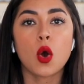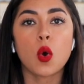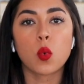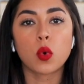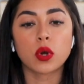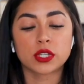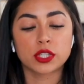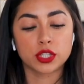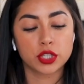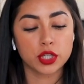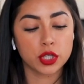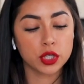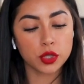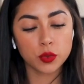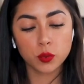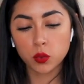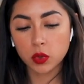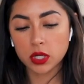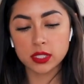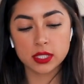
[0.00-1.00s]
What's
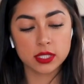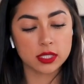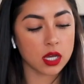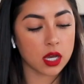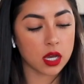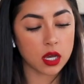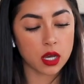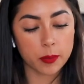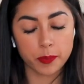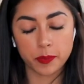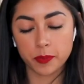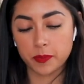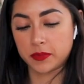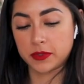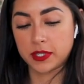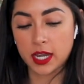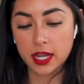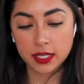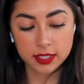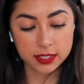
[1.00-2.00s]
good? What's up?
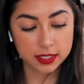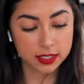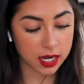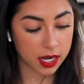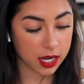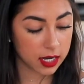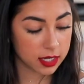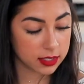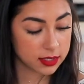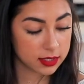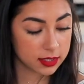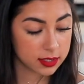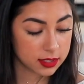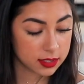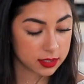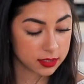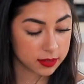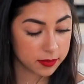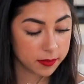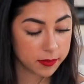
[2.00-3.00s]
Test,
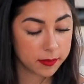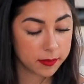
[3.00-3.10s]
test.